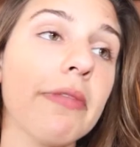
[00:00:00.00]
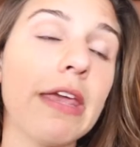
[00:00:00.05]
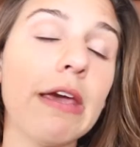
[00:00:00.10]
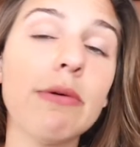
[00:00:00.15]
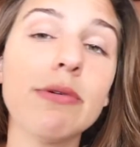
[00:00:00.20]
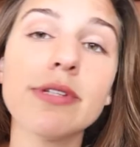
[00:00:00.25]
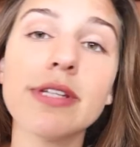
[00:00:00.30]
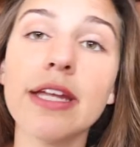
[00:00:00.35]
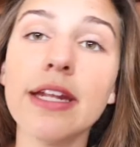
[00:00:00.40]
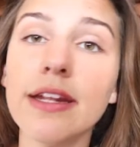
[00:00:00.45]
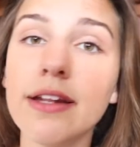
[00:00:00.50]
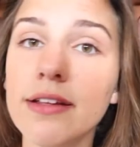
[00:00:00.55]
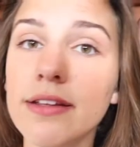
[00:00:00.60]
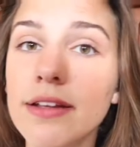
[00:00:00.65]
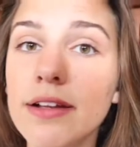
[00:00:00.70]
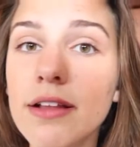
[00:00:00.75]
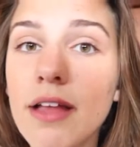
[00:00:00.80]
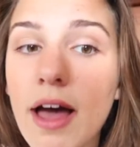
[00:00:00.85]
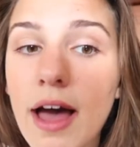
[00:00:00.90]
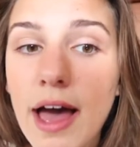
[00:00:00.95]
It was getting a
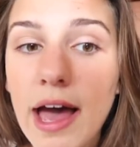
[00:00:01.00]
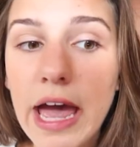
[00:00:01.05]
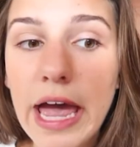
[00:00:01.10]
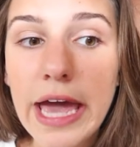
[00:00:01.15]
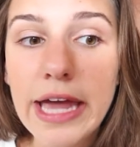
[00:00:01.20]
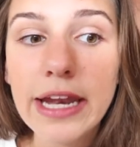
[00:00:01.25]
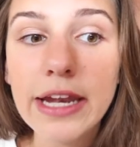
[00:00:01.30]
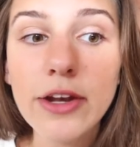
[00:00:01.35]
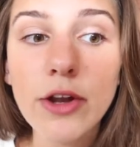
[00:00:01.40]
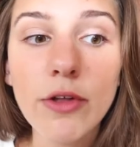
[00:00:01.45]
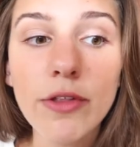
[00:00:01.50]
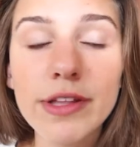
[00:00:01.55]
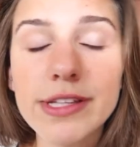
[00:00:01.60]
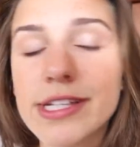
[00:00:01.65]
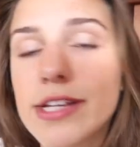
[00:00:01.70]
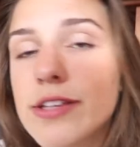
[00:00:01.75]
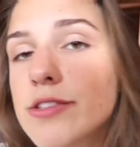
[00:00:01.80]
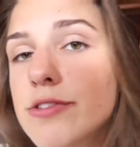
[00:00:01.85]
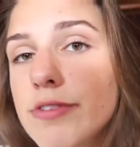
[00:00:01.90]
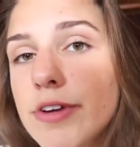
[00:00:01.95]
little hot, and I know that
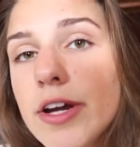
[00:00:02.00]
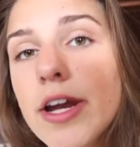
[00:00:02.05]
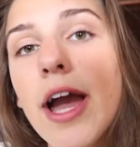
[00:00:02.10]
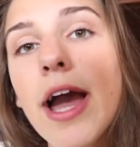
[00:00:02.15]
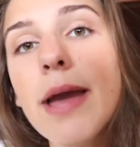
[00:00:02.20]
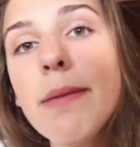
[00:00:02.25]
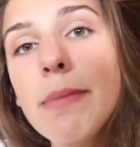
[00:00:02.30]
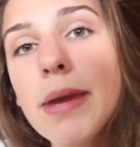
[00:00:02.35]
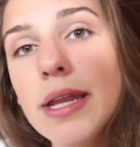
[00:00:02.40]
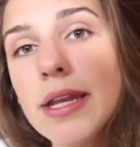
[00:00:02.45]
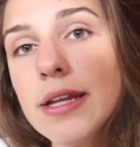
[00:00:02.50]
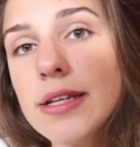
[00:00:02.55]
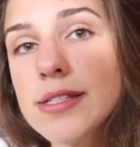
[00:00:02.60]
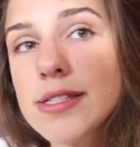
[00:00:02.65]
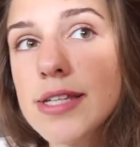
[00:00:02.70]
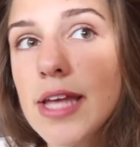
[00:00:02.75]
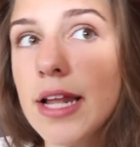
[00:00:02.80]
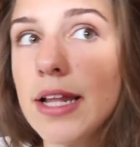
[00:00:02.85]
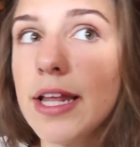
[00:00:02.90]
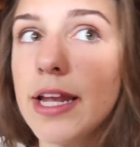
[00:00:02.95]
sounds very high
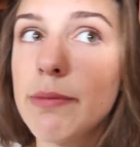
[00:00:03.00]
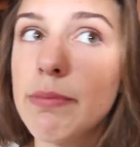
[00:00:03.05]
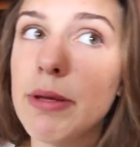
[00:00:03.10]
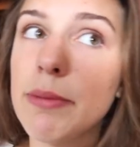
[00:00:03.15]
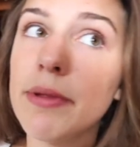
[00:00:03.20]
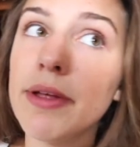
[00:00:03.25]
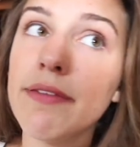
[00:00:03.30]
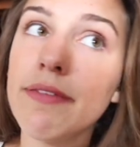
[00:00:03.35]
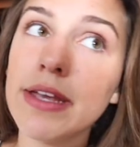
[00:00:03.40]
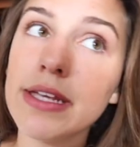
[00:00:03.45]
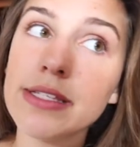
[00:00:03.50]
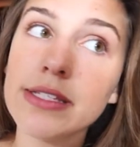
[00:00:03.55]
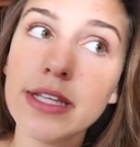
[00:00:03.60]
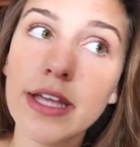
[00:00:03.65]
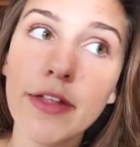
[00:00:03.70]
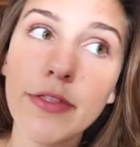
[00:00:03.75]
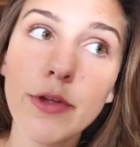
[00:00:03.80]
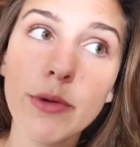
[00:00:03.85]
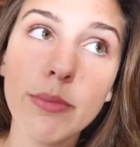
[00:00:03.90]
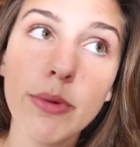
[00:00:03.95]
maintenance. Not a lot of people have AC
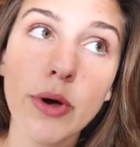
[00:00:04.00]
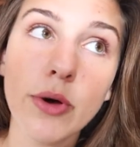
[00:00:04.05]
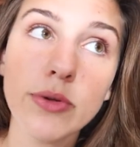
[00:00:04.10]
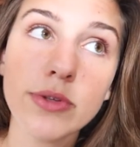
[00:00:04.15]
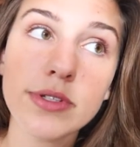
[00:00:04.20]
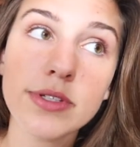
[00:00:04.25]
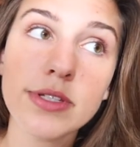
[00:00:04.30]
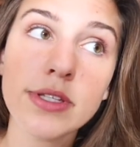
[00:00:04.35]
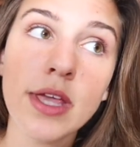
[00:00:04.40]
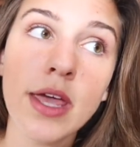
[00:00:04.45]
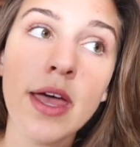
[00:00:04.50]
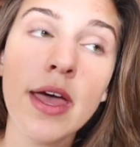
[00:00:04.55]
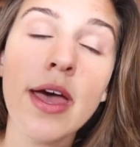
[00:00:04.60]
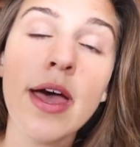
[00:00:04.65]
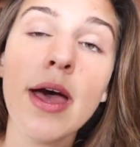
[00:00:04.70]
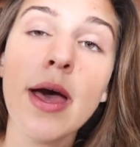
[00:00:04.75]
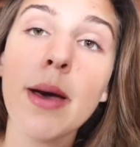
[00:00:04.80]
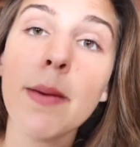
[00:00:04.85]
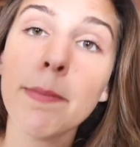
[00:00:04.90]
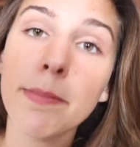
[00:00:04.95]
on their boats,
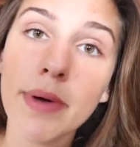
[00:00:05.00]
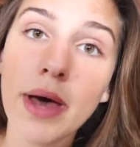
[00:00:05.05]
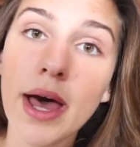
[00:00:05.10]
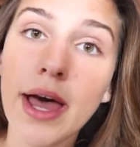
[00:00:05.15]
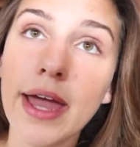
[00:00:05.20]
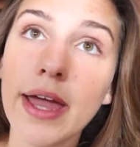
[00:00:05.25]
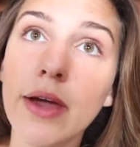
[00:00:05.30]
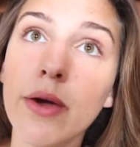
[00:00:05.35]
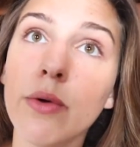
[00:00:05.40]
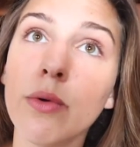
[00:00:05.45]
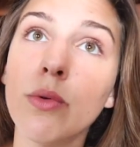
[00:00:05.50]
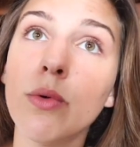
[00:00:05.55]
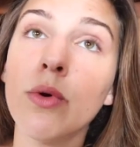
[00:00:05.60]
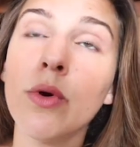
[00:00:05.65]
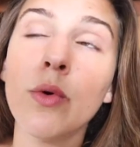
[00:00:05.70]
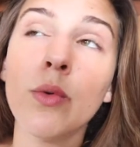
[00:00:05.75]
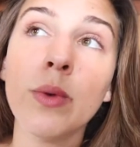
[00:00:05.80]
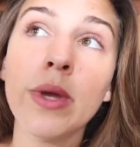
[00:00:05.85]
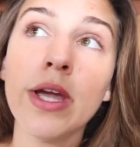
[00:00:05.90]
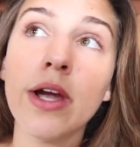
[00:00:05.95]
but
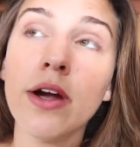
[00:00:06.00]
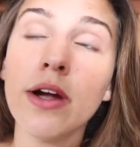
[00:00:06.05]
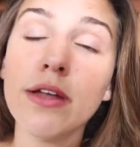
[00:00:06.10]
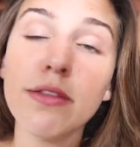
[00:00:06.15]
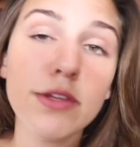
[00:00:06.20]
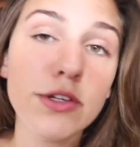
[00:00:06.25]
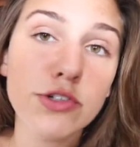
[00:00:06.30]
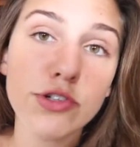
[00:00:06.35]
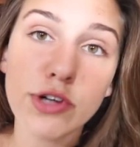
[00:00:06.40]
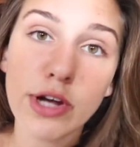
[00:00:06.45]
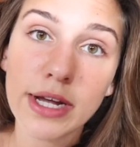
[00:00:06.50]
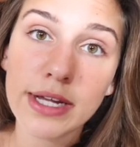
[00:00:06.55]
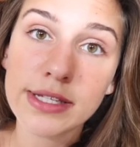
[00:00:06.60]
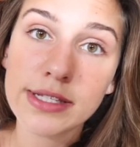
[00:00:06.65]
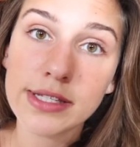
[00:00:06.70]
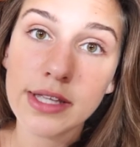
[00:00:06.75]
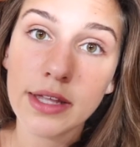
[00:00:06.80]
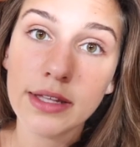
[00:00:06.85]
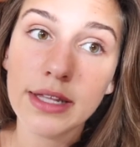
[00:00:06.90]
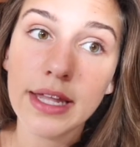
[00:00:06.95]
we are in the direct
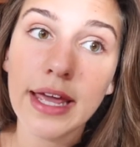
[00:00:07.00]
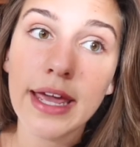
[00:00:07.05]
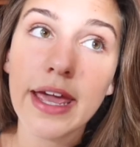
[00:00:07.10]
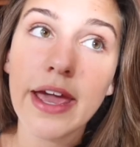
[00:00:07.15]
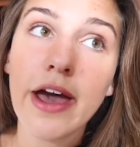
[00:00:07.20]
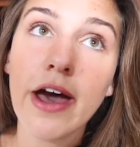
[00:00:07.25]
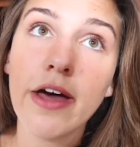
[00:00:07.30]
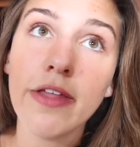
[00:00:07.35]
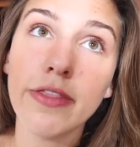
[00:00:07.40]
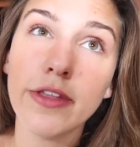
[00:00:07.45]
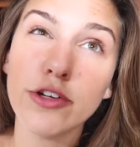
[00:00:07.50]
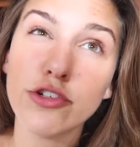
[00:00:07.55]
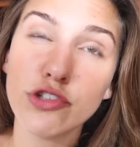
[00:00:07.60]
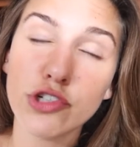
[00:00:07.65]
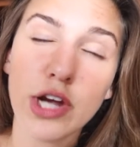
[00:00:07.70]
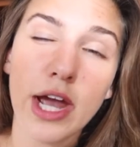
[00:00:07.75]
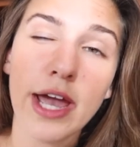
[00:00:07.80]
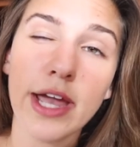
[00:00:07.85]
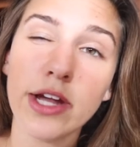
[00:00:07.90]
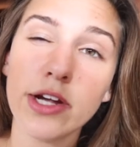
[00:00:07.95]
sunlight on the
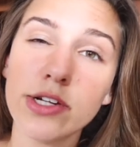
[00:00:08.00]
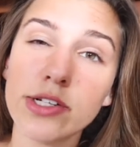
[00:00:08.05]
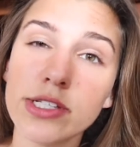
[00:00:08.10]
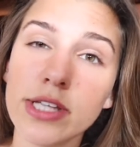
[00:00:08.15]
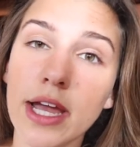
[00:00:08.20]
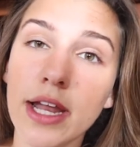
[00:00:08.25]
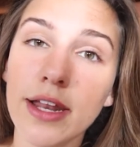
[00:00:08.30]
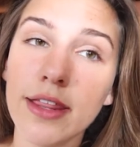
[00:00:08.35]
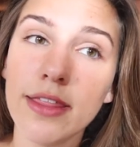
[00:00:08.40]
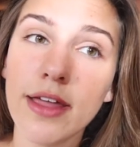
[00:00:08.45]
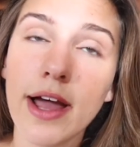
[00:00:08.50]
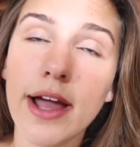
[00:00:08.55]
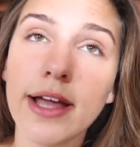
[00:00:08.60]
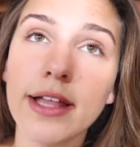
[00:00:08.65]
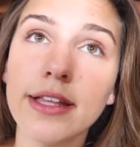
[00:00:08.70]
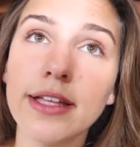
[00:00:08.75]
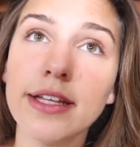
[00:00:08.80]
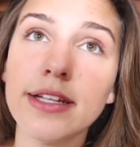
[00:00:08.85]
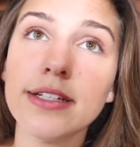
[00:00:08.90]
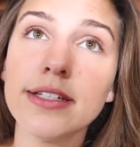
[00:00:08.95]
drier side of the
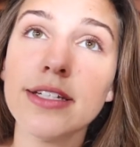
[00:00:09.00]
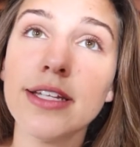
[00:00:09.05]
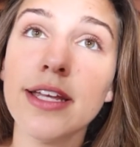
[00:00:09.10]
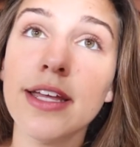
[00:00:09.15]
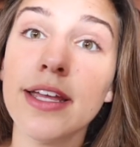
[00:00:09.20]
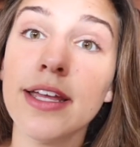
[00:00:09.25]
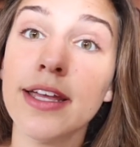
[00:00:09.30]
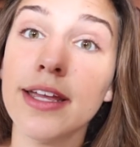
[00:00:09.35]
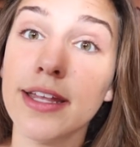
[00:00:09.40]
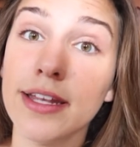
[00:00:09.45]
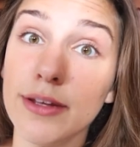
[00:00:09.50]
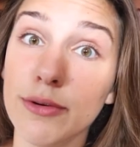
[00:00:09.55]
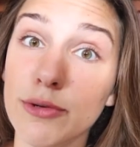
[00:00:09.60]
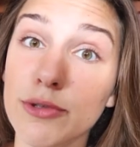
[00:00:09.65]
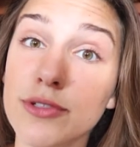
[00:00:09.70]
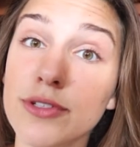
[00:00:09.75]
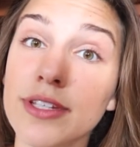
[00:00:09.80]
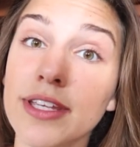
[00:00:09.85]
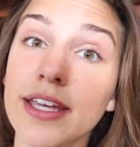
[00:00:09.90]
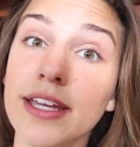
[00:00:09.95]
island, and it
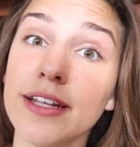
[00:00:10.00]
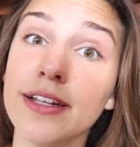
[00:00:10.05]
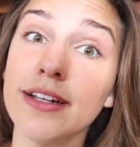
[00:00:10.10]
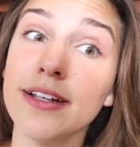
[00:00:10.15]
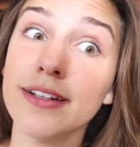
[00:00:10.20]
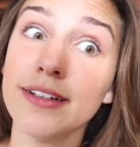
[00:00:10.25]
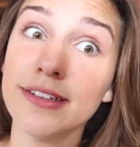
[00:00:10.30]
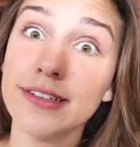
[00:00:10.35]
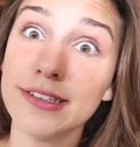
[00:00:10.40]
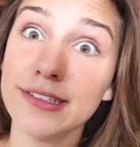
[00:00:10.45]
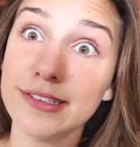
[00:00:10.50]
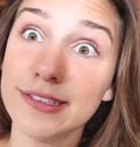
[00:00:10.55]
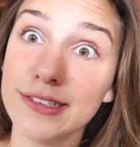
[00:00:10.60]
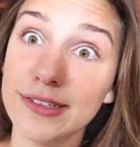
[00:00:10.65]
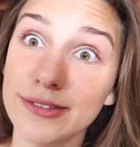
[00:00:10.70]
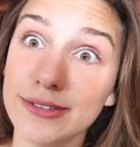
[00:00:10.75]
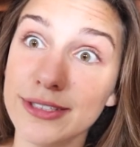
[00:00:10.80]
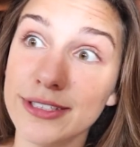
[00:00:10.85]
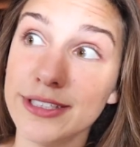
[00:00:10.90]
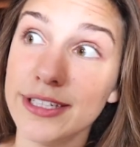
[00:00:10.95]
was getting a little
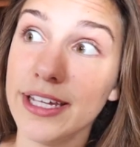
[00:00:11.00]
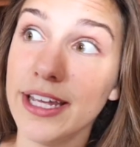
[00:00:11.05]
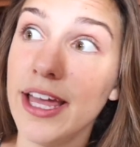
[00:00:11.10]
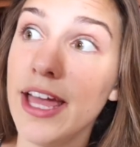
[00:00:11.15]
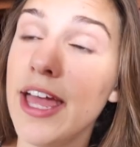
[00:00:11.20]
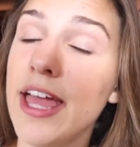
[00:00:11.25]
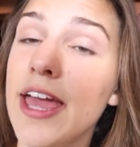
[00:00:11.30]
toasty.